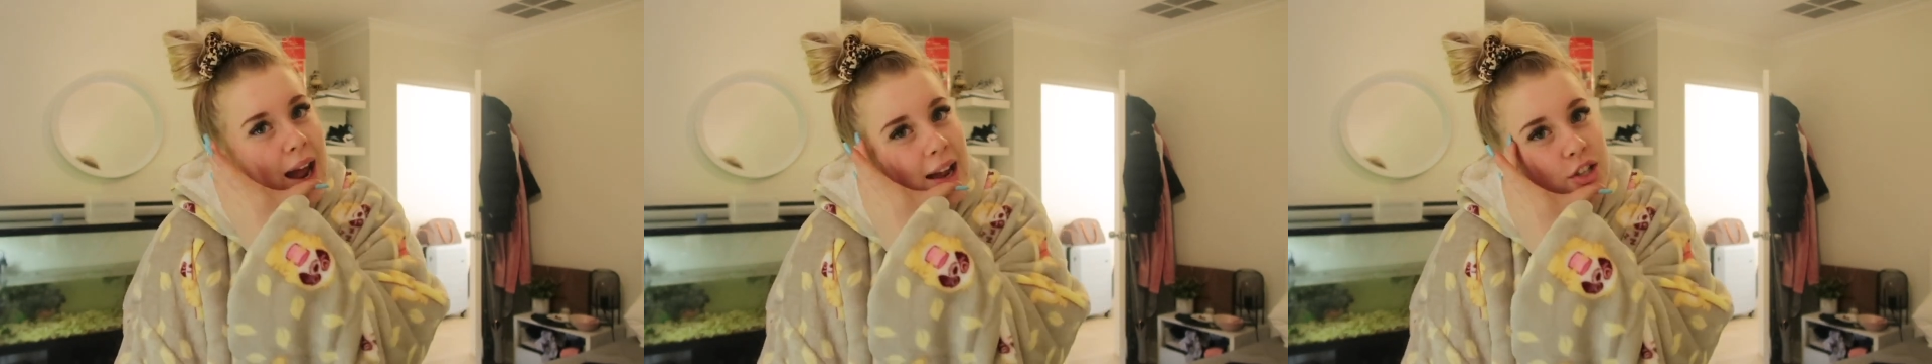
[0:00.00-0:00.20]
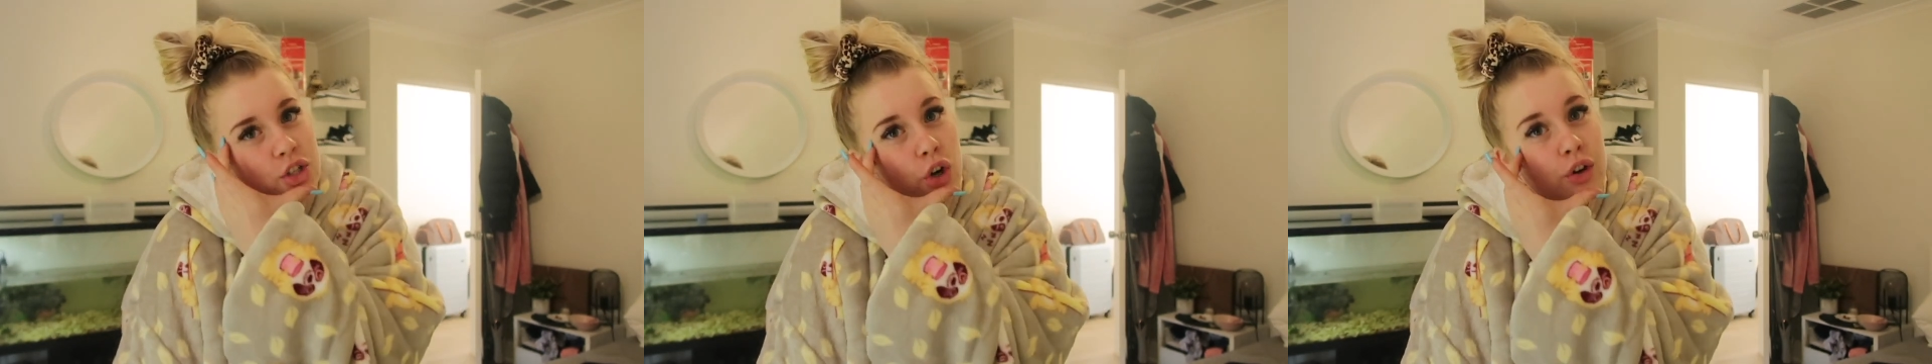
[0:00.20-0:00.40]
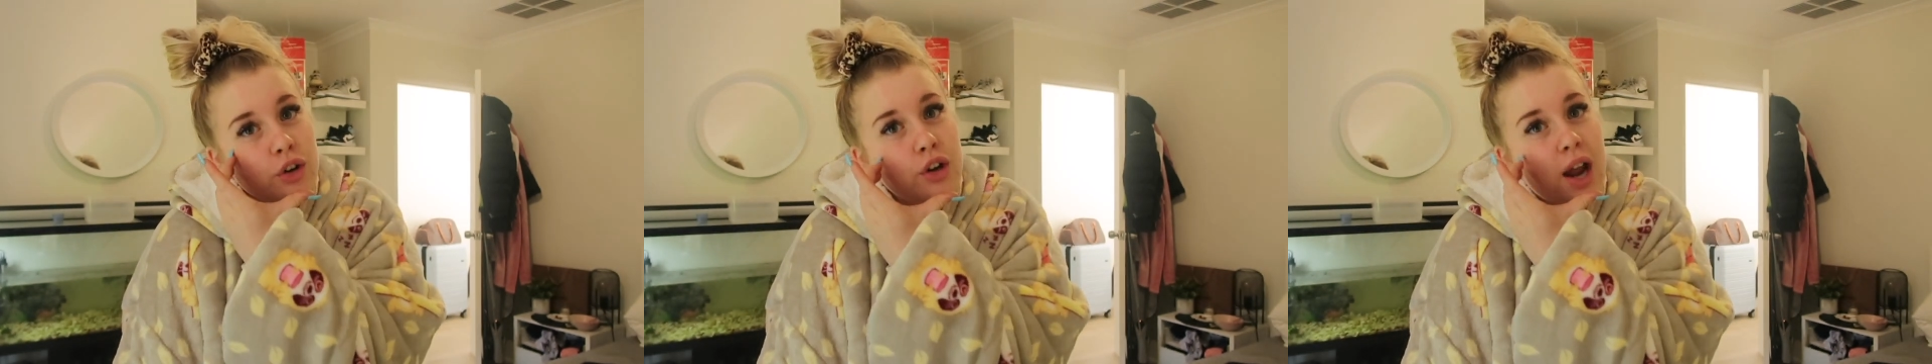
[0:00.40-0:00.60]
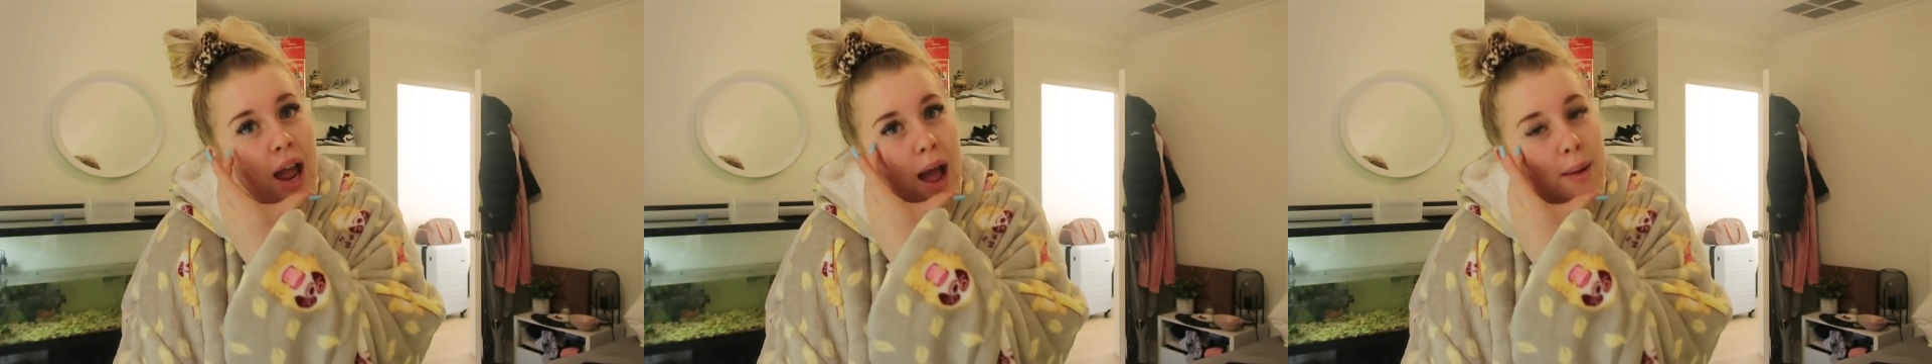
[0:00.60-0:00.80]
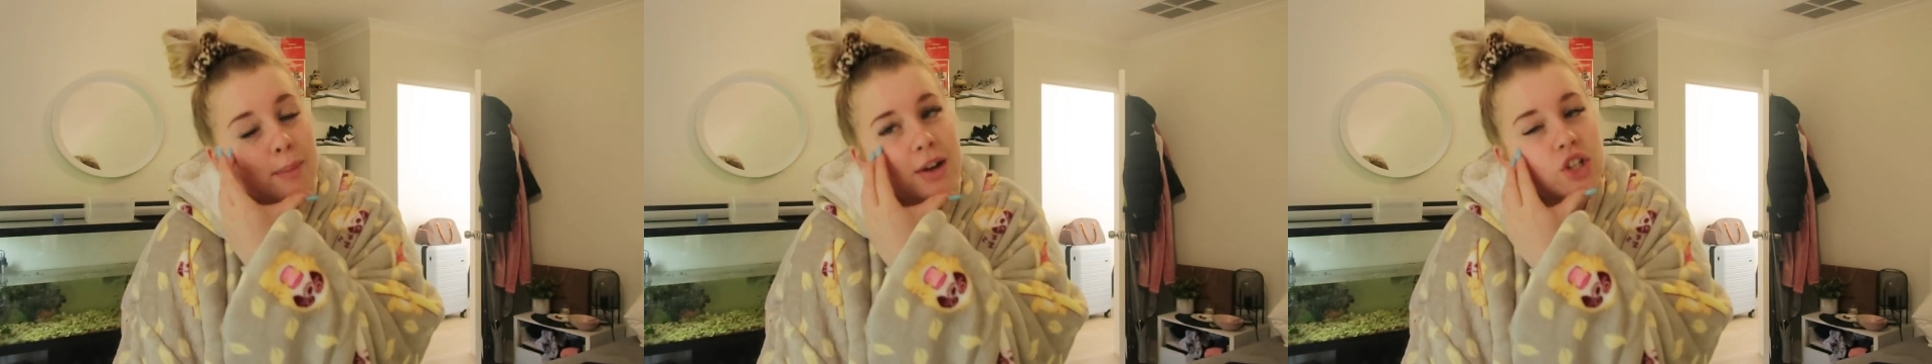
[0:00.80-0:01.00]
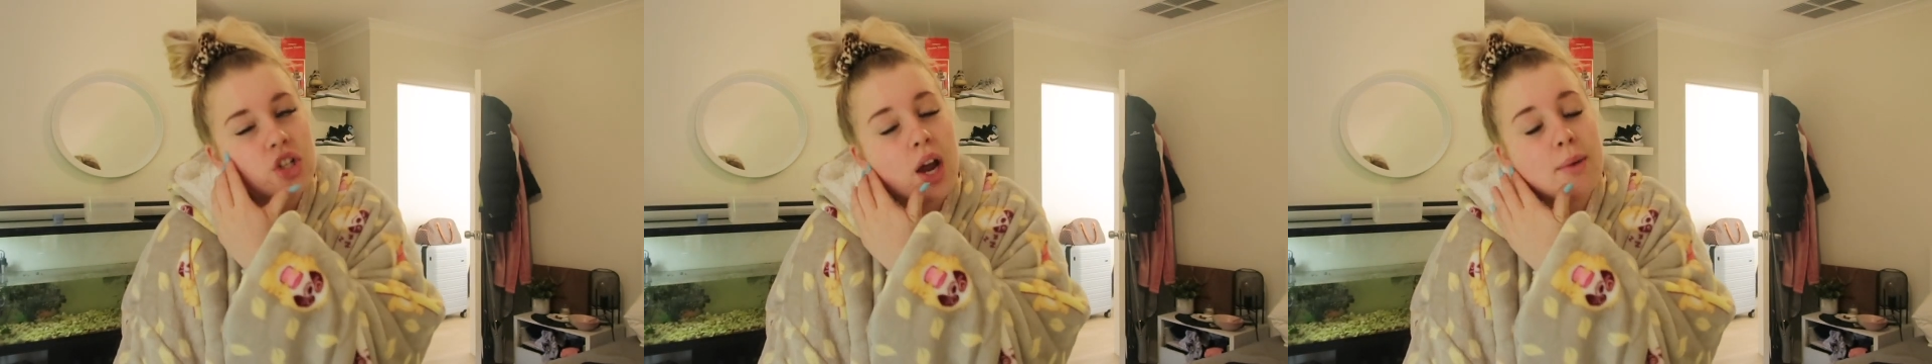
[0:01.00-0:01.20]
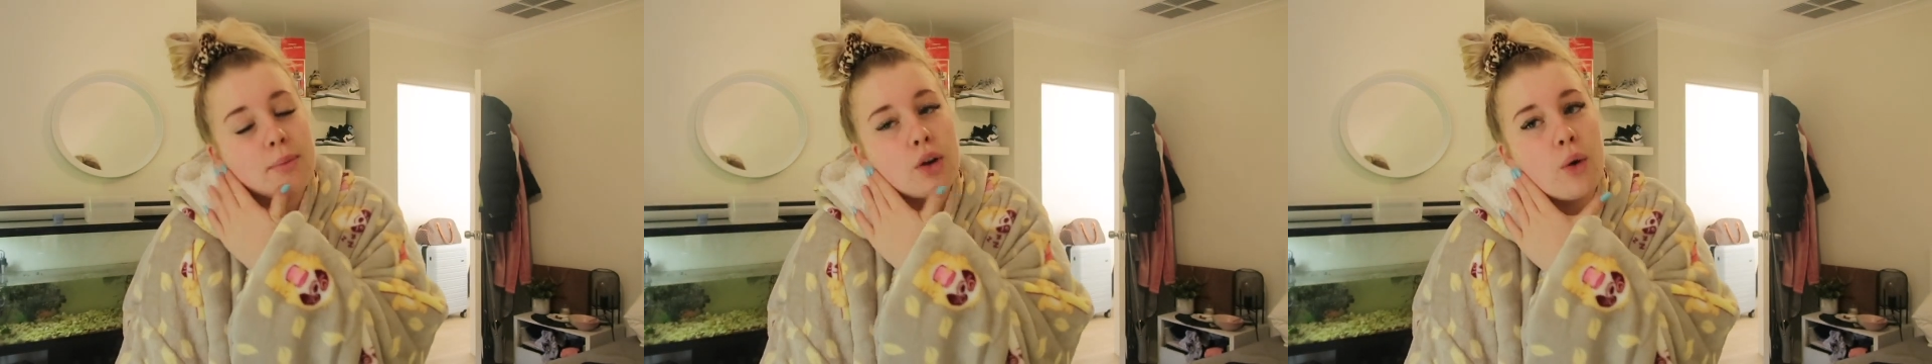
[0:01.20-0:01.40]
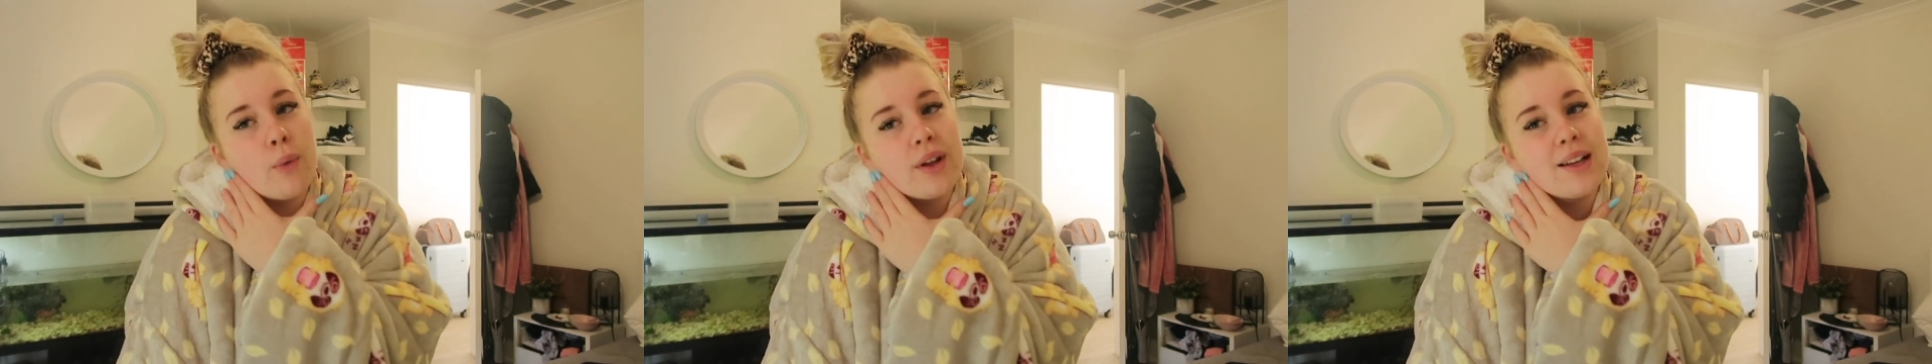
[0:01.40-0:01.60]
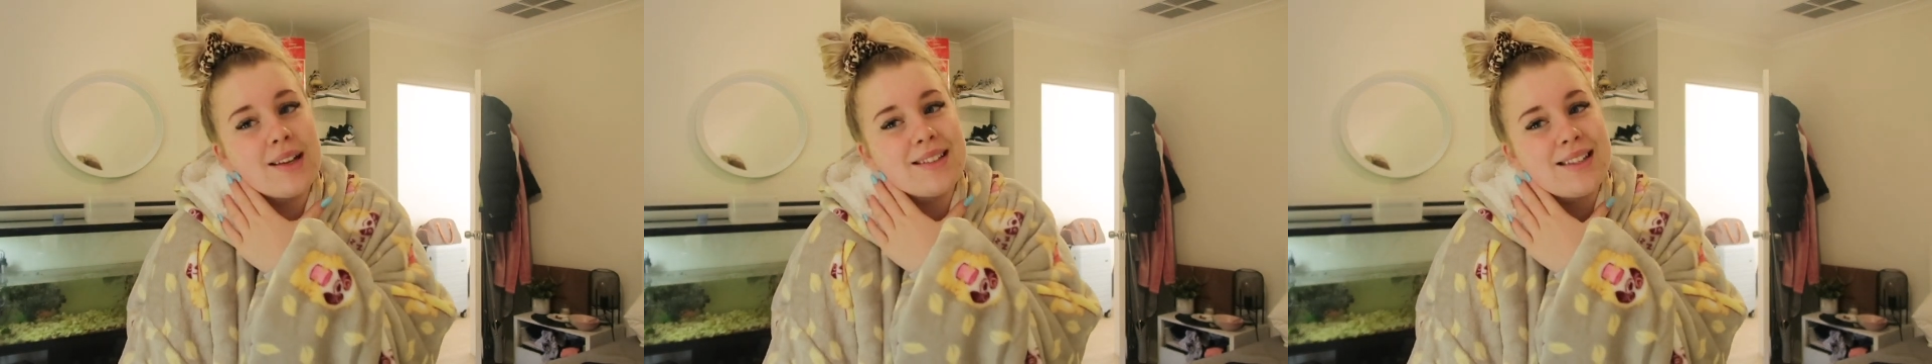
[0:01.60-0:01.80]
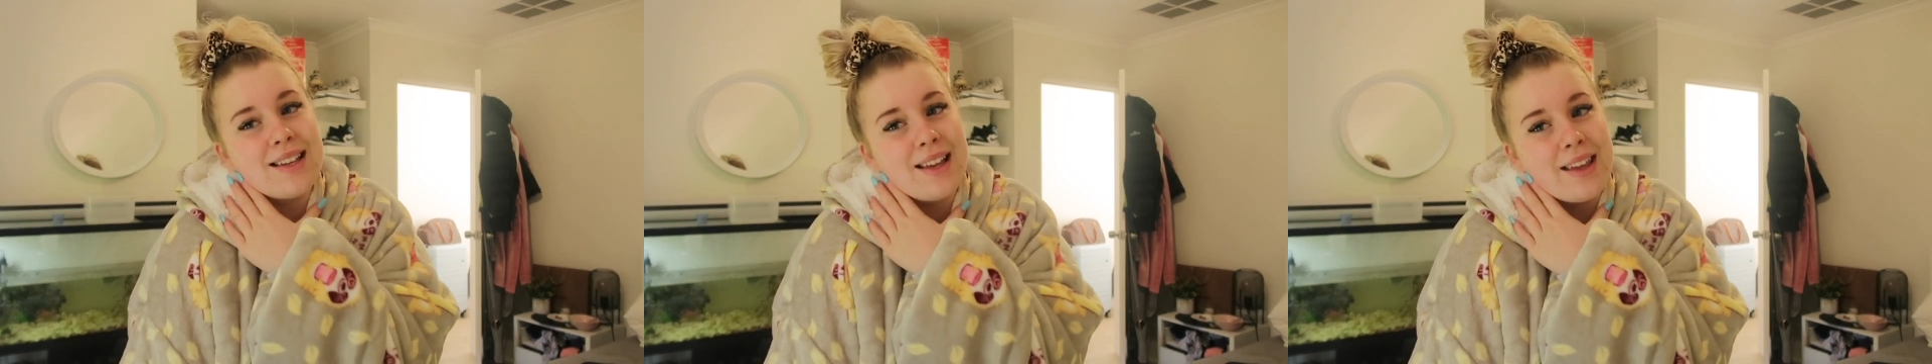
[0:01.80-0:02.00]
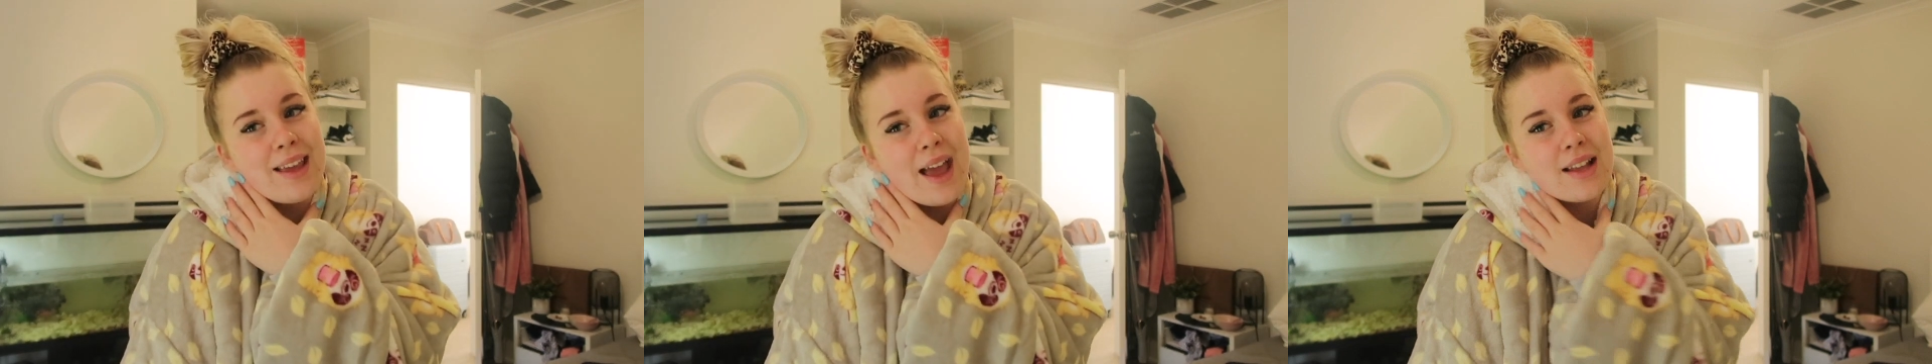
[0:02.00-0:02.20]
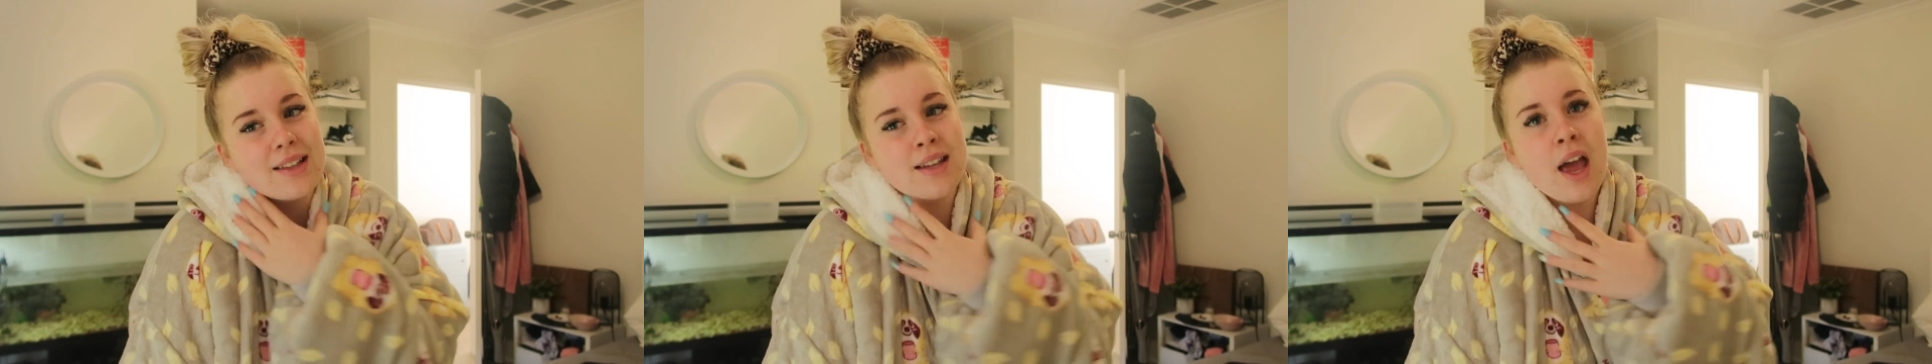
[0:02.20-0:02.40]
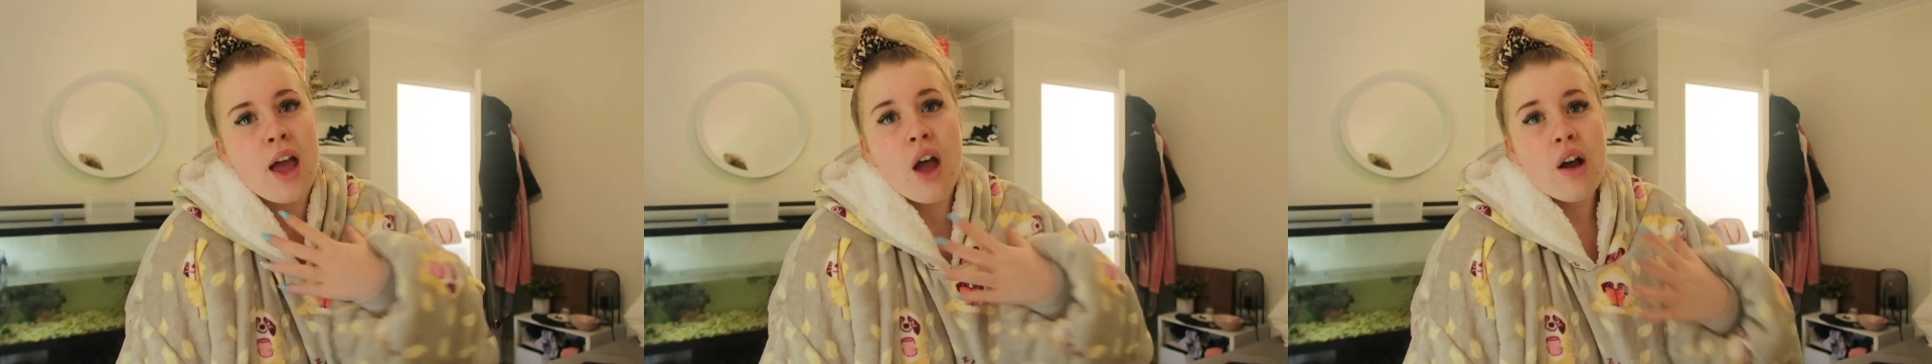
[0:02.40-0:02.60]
I don't know how much I'm going to get